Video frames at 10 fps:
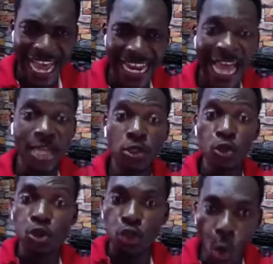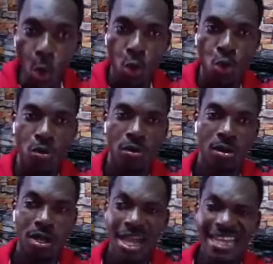Ghana into zoo.
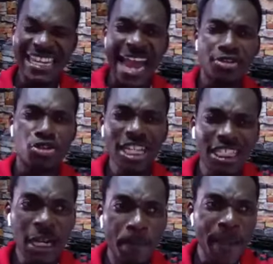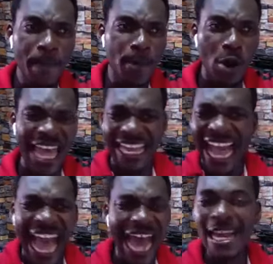They are treating people
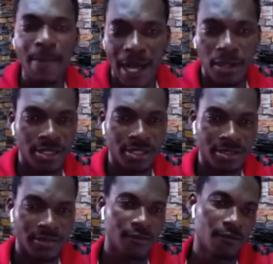like animals.